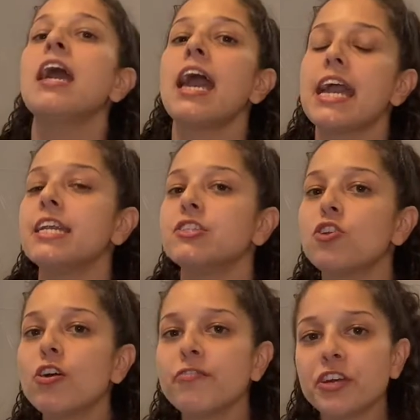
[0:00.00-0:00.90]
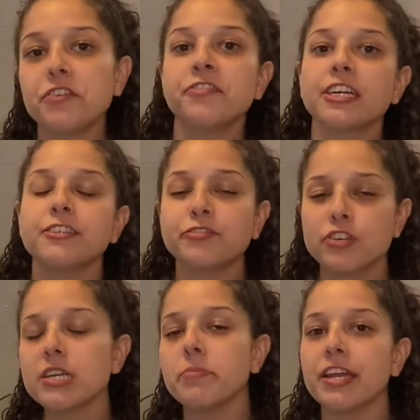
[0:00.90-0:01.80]
And it's not a very effective
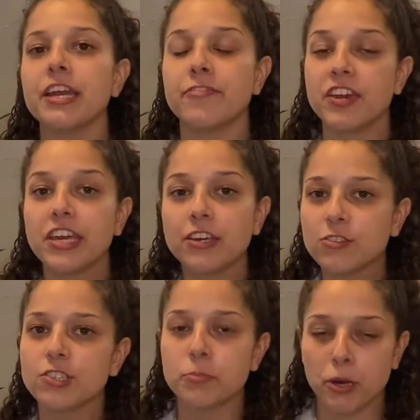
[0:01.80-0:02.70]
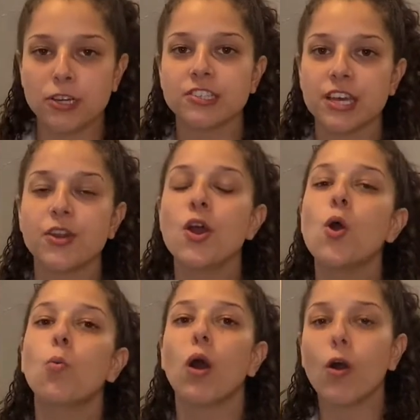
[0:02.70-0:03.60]
treatment if it kills the person
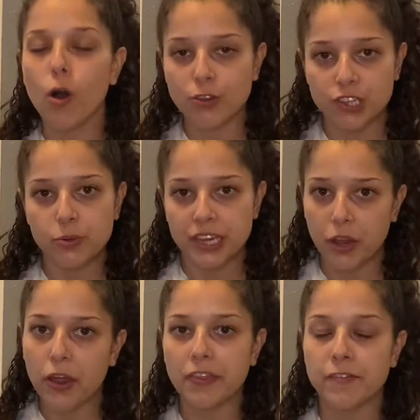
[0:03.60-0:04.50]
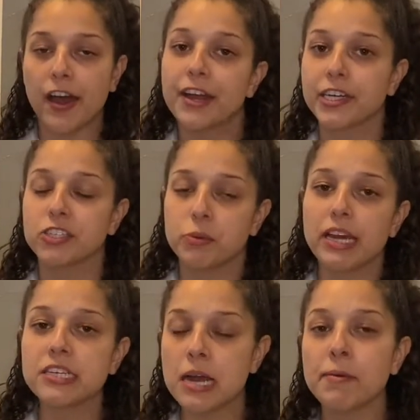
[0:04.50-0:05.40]
while also killing the virus. We
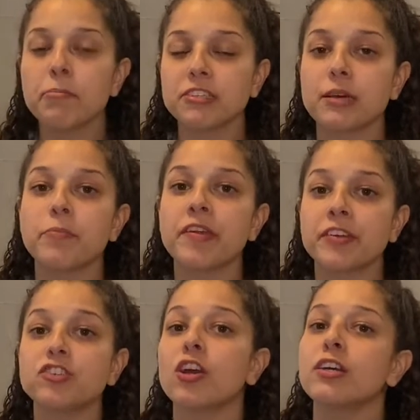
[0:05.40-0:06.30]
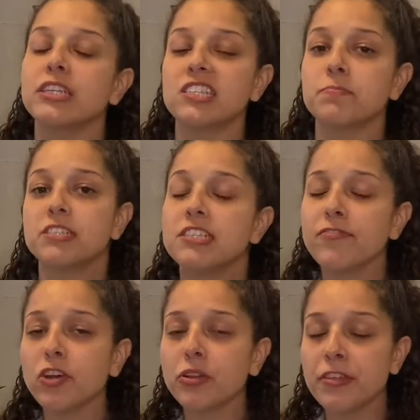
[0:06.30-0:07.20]
had to come up with something that targeted
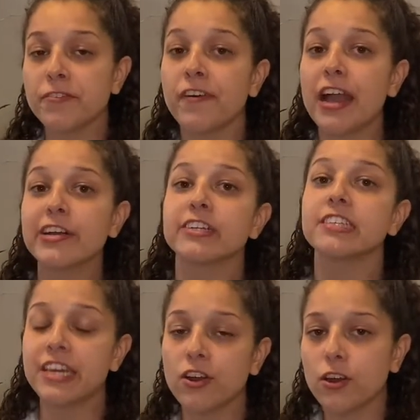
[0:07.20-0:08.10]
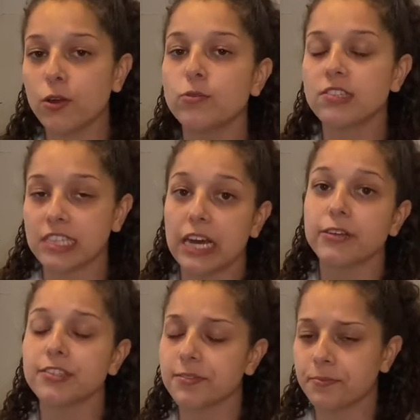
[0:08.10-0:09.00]
specifically the virus in our own
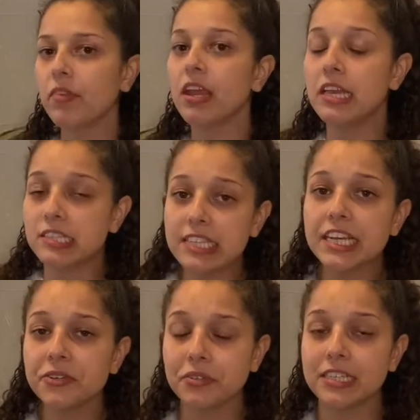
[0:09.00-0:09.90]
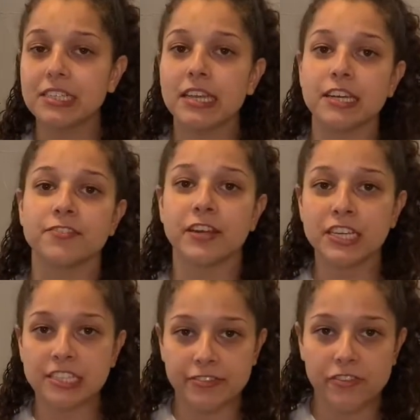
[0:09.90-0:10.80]
cells. And the second reason that it's
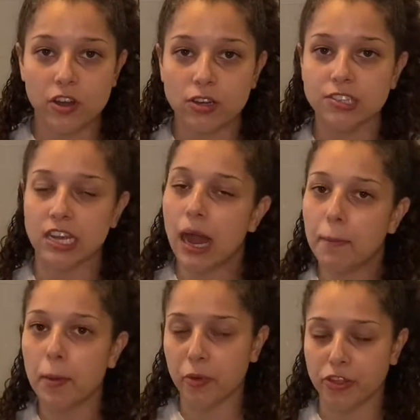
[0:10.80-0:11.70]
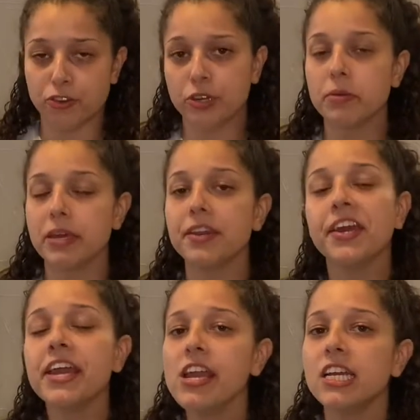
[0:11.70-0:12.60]
very difficult to come up with a treatment
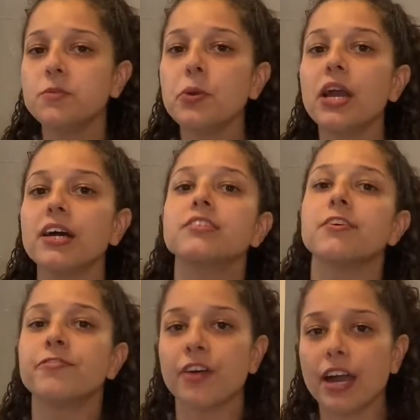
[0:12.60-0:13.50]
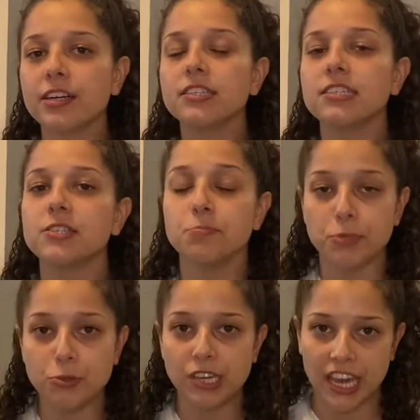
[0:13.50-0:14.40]
is because viruses
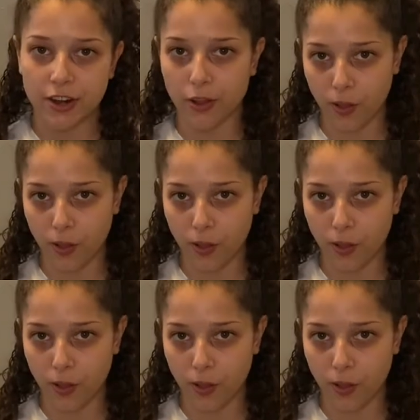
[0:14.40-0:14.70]
mutate a